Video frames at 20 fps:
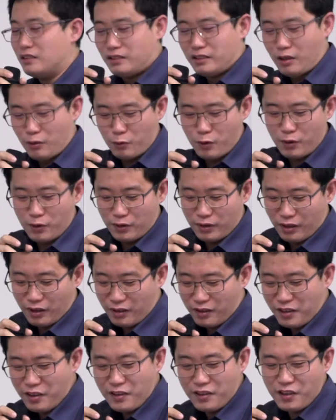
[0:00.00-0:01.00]
Yeah,
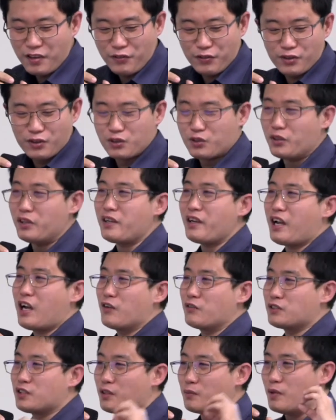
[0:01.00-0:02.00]
well, if you really
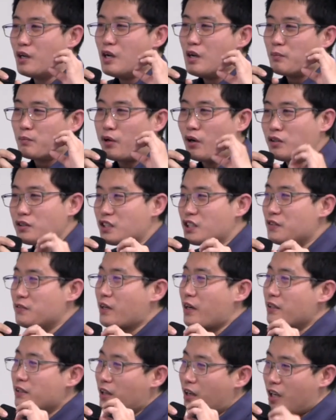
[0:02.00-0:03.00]
have some positive
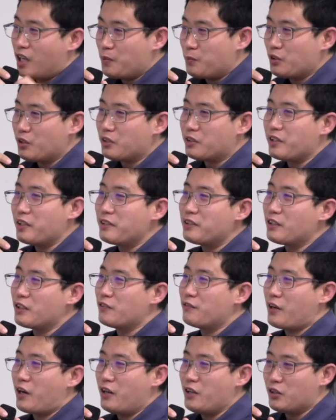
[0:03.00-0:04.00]
and unlabeled data
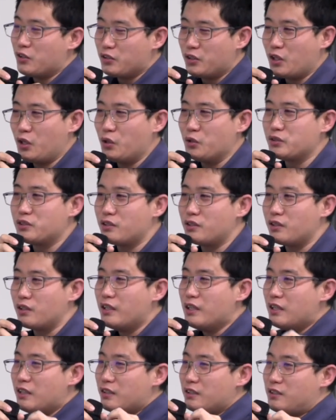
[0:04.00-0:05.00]
where you know
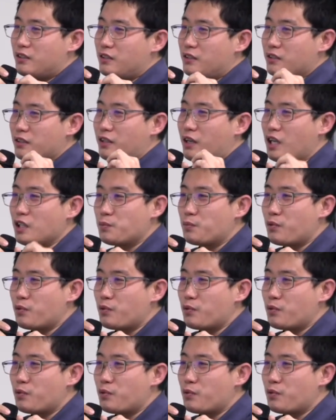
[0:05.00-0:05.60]
the class